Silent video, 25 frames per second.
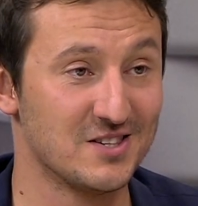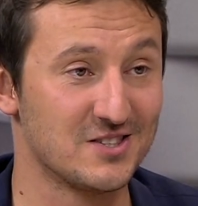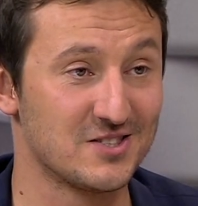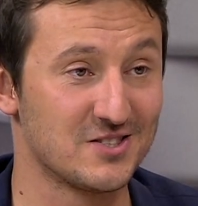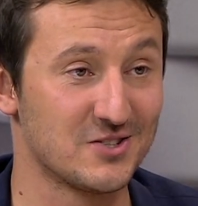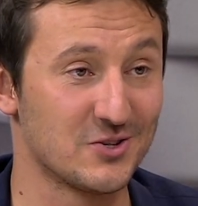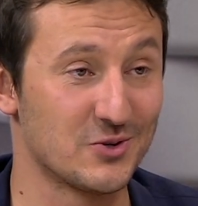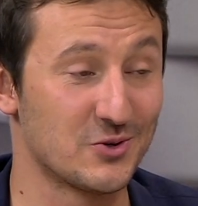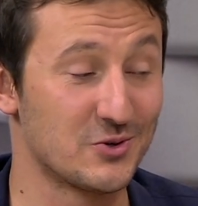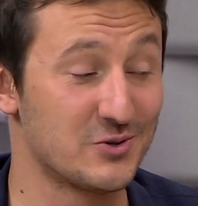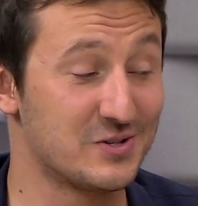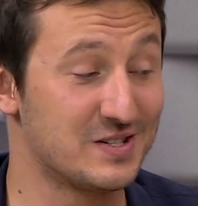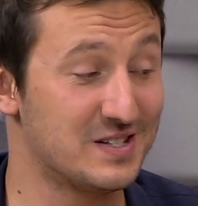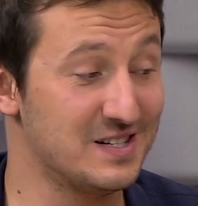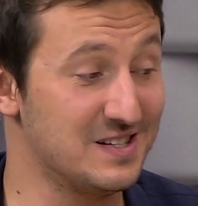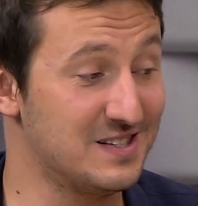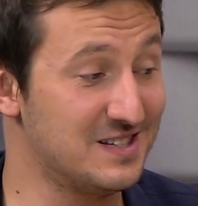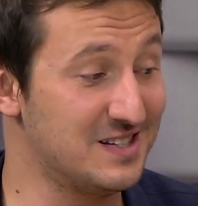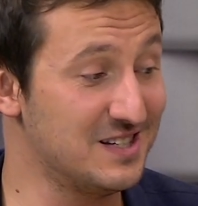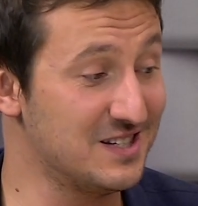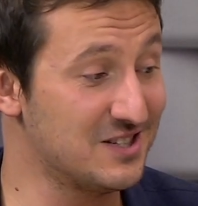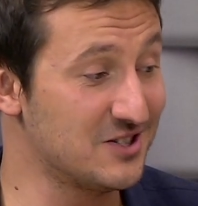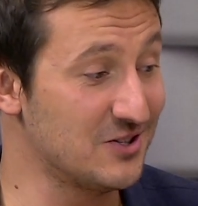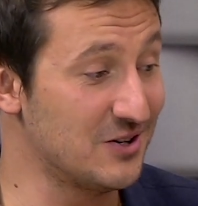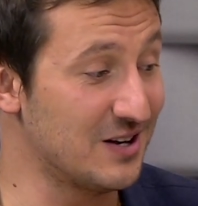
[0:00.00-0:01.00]
So this
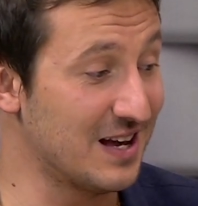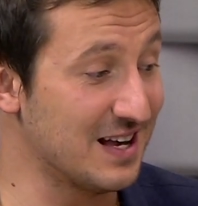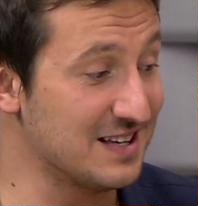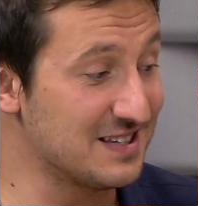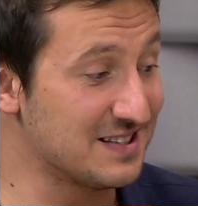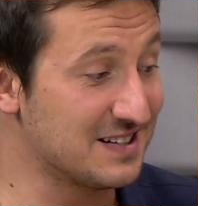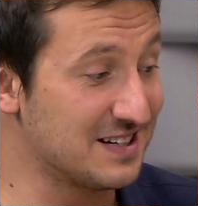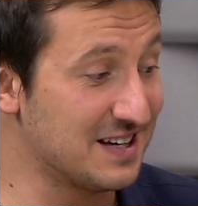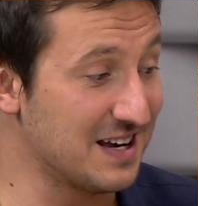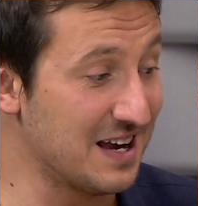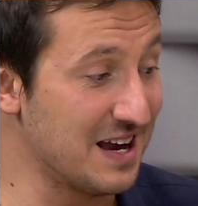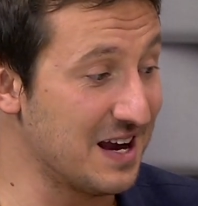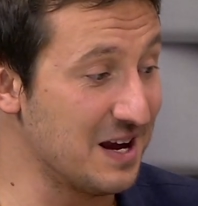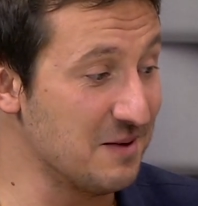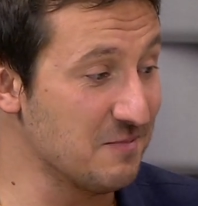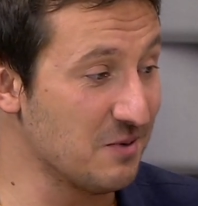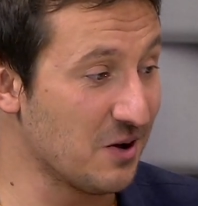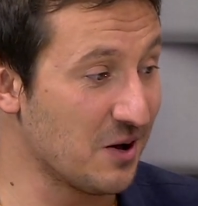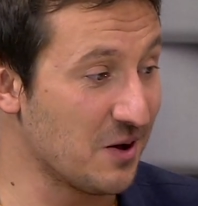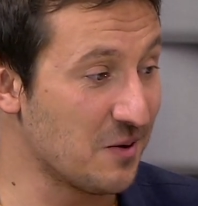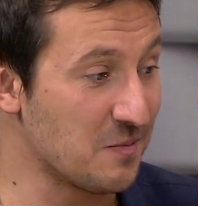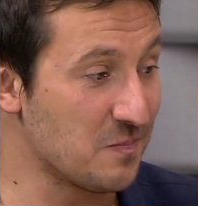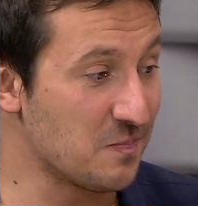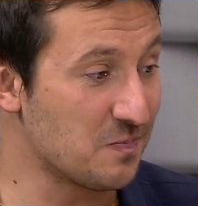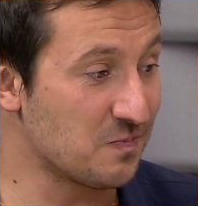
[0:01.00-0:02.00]
is the last game.
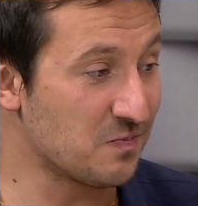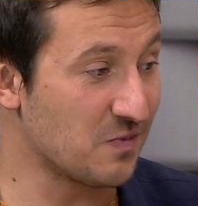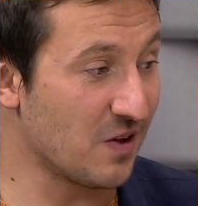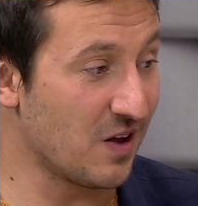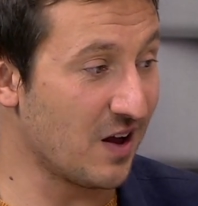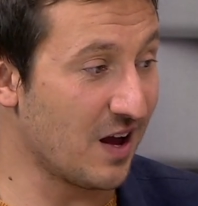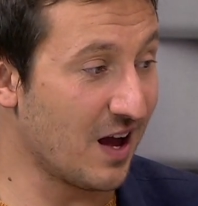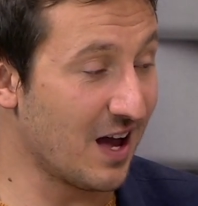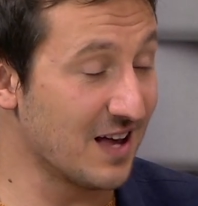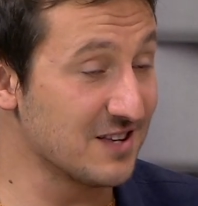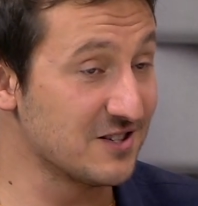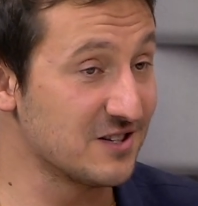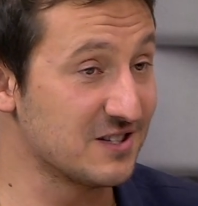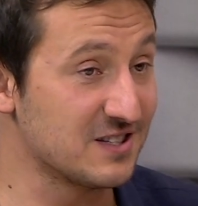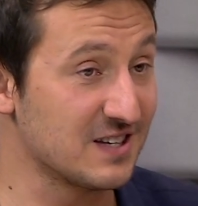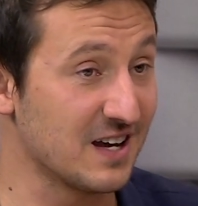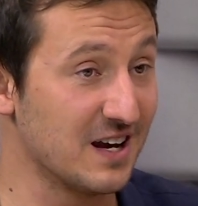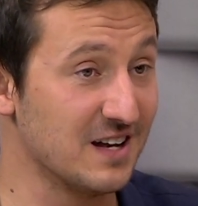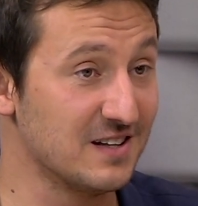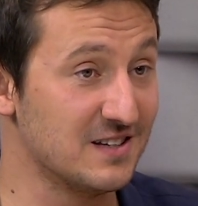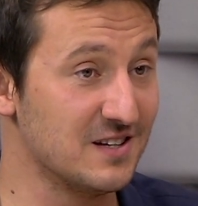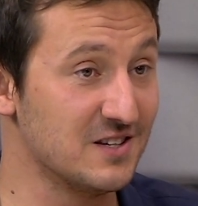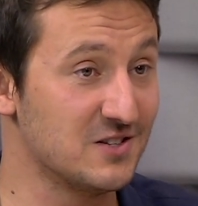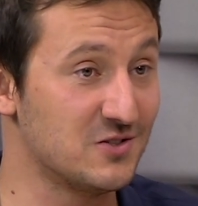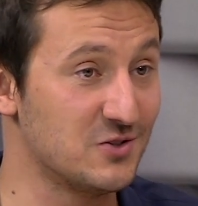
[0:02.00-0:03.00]
As a
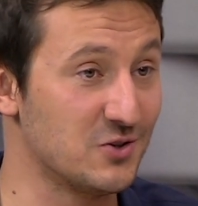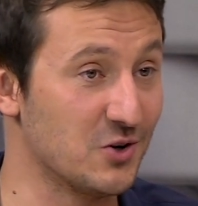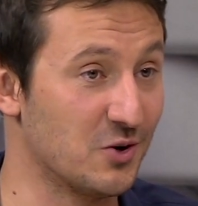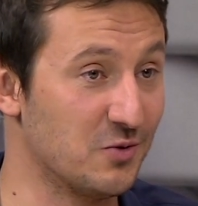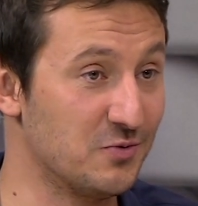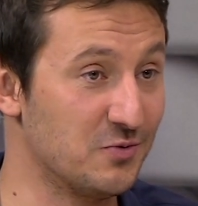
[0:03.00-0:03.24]
scientist, you